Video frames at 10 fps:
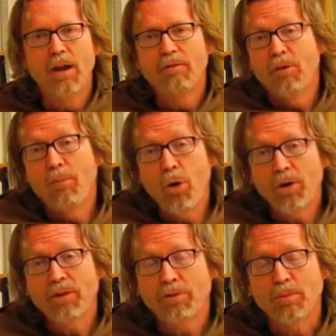For
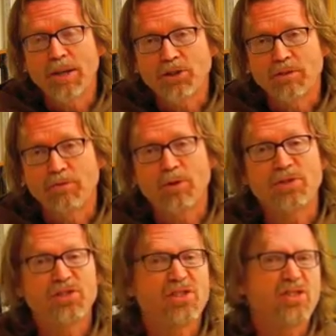more information, for
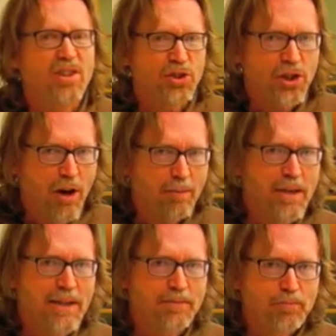instance on
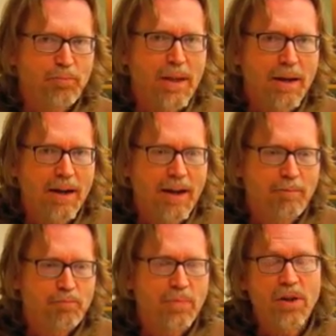sharpening,
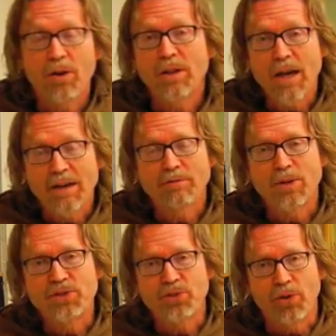there are a lot of
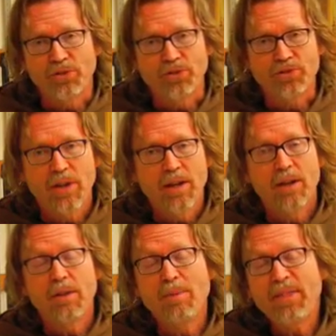resources.
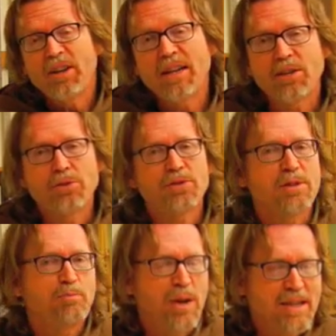The method I use
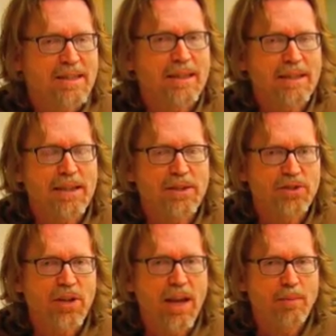is basically the
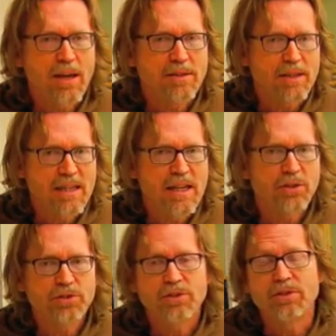same as
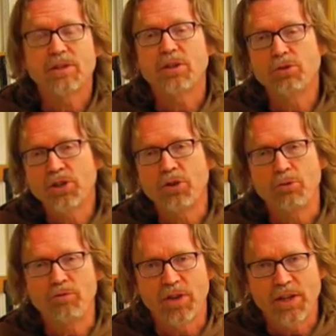Lie-Nielsen's
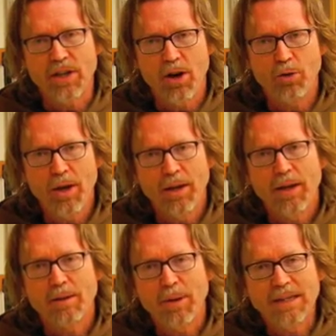YouTube video
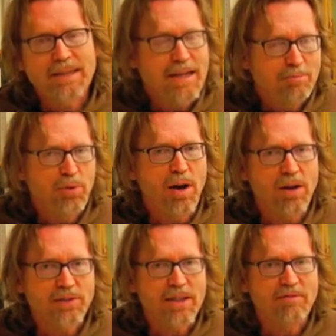by Dennis
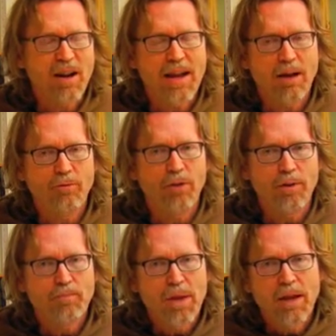Puhalski, very helpful.